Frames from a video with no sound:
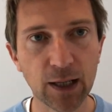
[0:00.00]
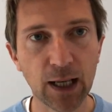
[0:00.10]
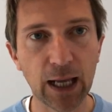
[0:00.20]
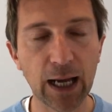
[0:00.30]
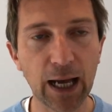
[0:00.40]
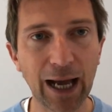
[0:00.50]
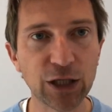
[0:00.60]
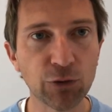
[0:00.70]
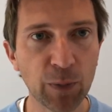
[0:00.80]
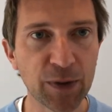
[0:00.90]
And
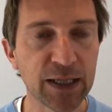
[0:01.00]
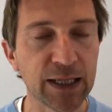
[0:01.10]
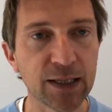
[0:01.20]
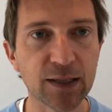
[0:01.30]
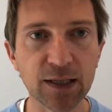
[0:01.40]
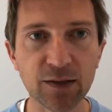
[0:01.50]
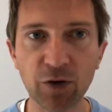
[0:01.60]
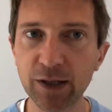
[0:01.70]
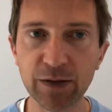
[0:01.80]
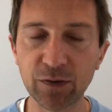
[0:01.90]
Euripides is a
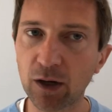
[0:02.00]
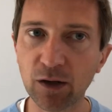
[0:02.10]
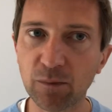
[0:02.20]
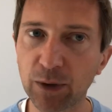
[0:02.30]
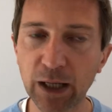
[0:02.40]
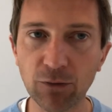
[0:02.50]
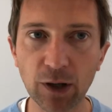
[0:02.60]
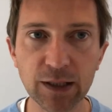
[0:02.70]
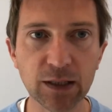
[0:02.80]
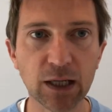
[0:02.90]
very different kind of
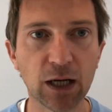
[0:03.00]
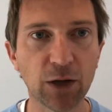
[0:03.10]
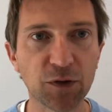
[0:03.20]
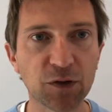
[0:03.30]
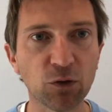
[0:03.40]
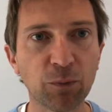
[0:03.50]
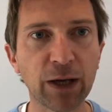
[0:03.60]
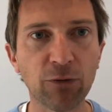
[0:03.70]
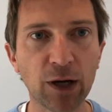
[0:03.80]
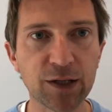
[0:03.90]
playwright, the sort of
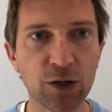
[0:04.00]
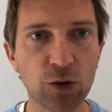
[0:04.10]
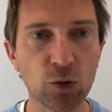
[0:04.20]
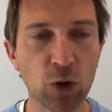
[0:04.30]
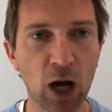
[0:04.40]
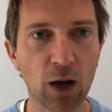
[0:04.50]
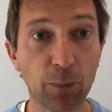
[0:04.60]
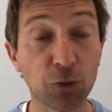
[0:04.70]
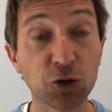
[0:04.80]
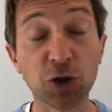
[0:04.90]
playwright who
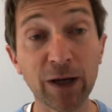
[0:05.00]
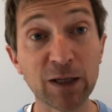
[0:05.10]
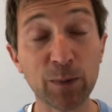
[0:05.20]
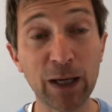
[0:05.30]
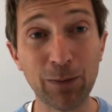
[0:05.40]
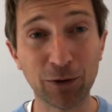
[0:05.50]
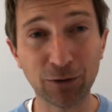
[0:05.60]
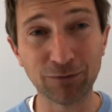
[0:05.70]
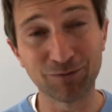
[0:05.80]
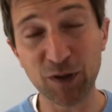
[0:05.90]
portrays
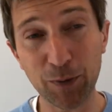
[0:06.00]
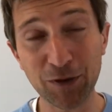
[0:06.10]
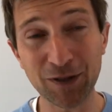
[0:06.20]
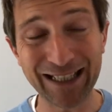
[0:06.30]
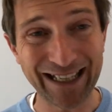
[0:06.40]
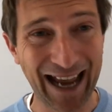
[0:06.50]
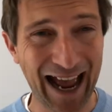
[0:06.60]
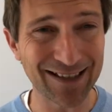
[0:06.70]
people supposedly as